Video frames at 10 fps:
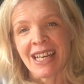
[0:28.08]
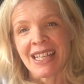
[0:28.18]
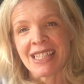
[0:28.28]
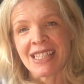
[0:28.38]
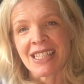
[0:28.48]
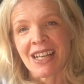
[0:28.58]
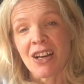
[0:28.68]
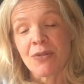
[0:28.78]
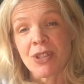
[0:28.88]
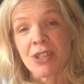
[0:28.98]
And
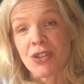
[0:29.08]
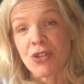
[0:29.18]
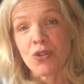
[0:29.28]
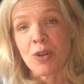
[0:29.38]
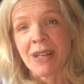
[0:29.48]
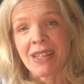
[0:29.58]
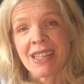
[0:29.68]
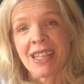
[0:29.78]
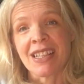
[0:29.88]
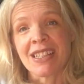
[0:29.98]
I wanted to talk about
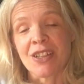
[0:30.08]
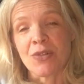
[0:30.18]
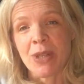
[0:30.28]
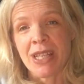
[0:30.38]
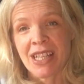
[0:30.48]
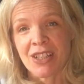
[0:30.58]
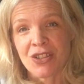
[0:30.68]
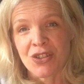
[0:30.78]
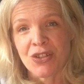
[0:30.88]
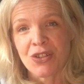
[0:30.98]
the things that we can
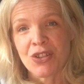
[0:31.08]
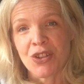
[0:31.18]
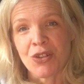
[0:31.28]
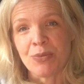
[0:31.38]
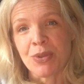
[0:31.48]
do to